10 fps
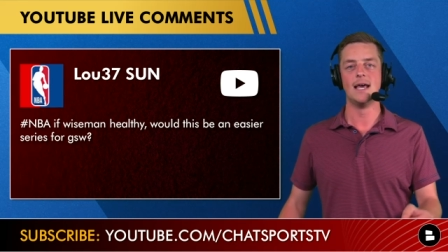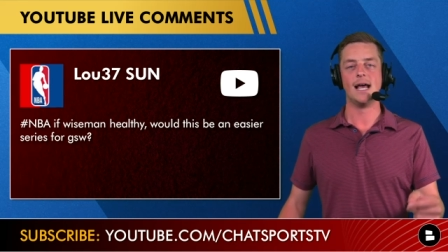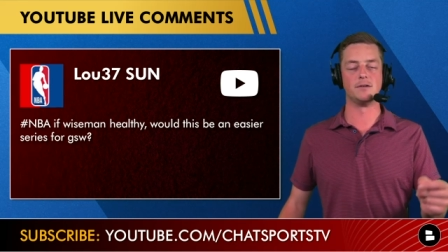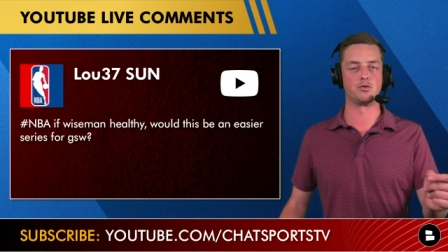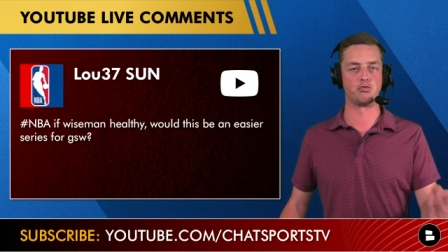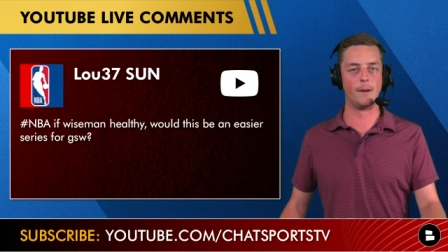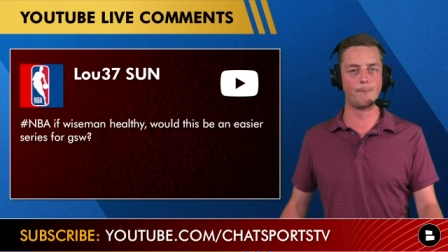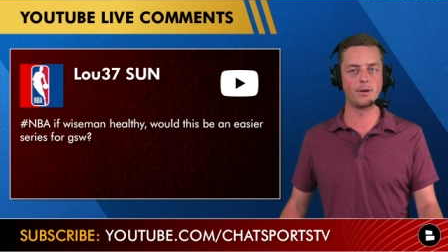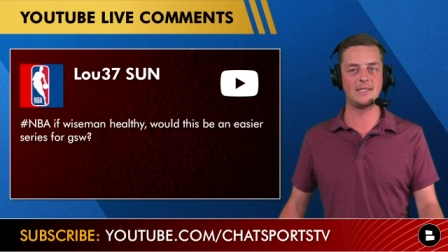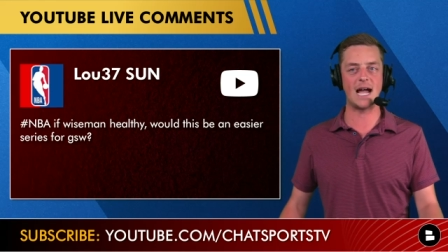His rim
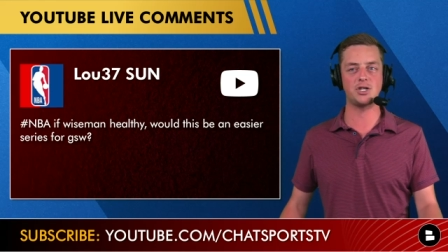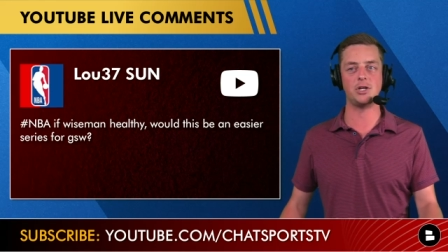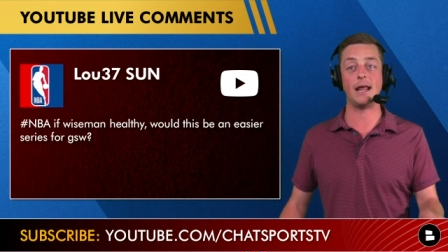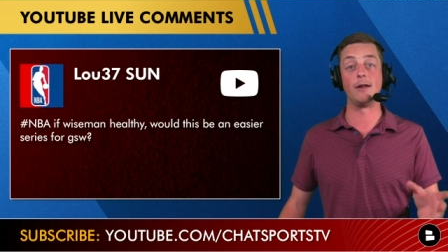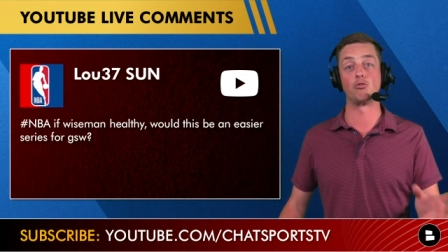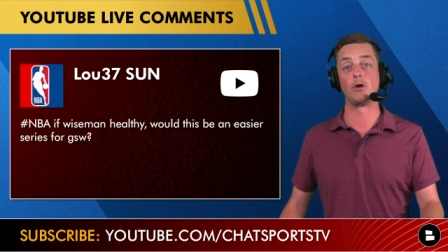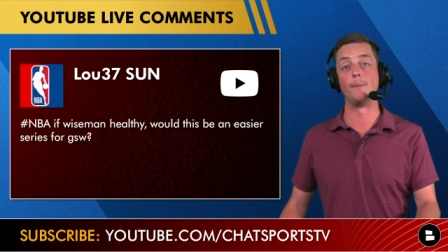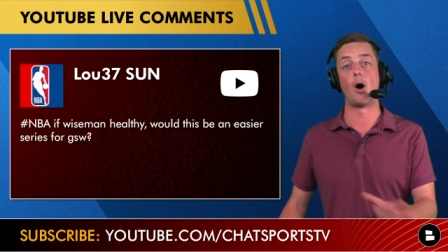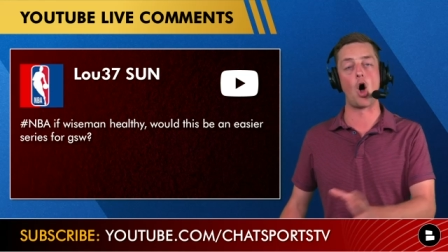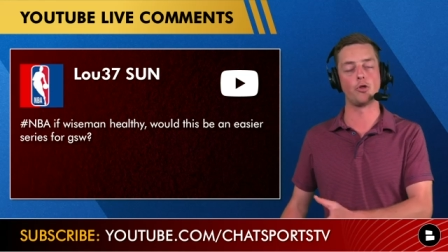protection and
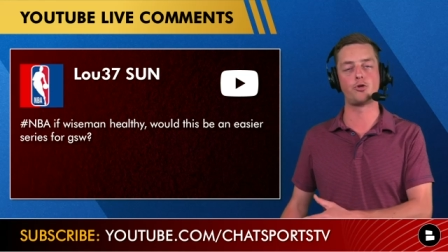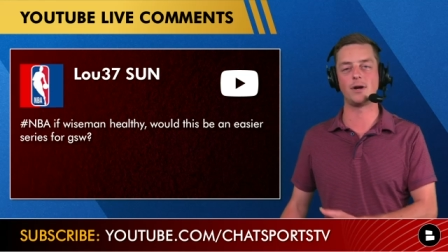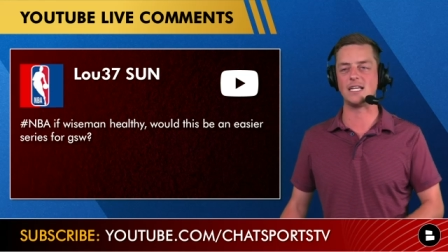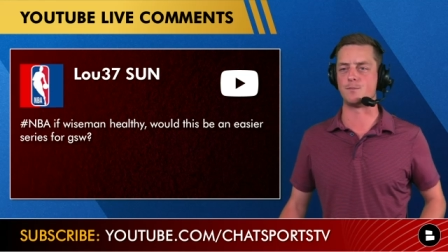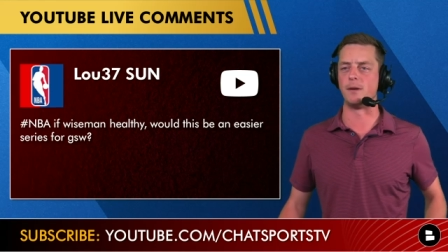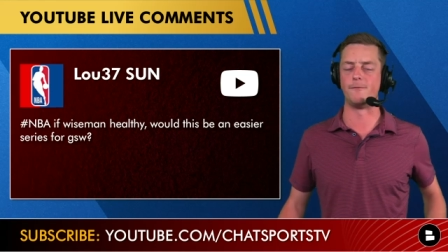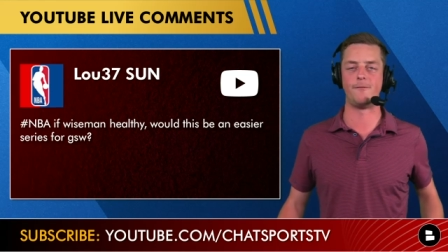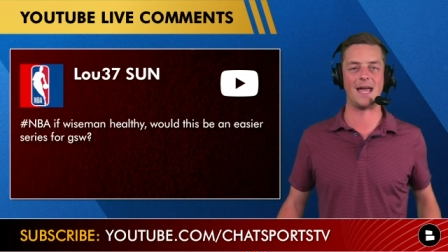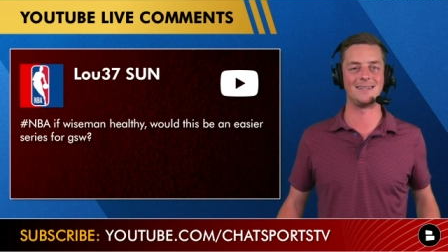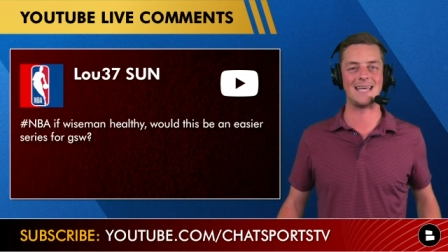rim altering has been
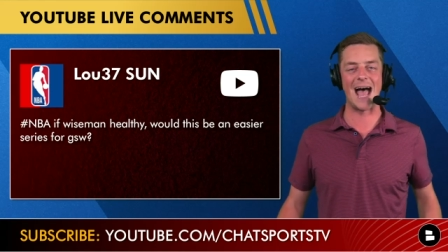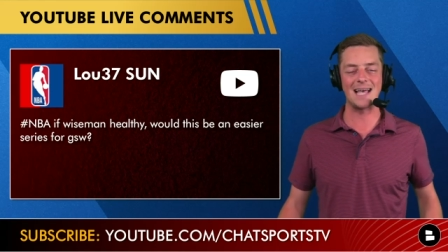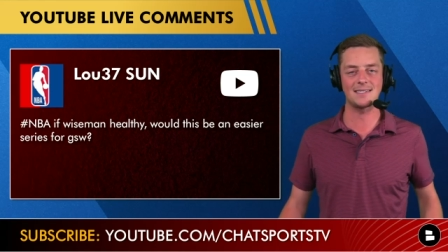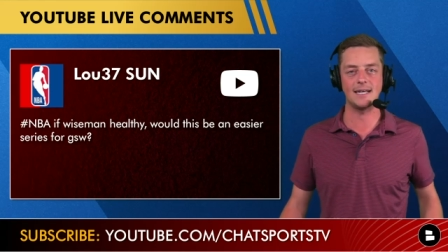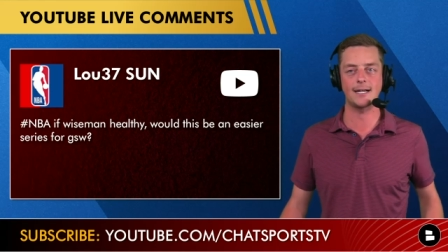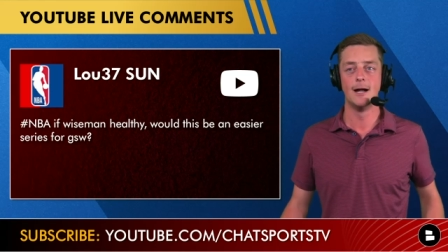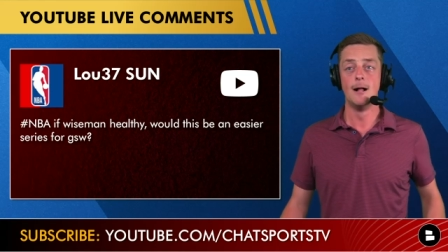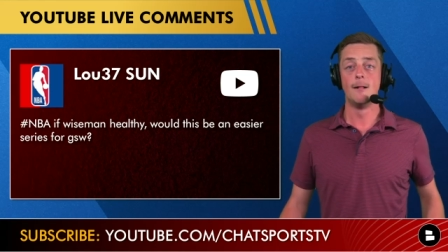fantastic.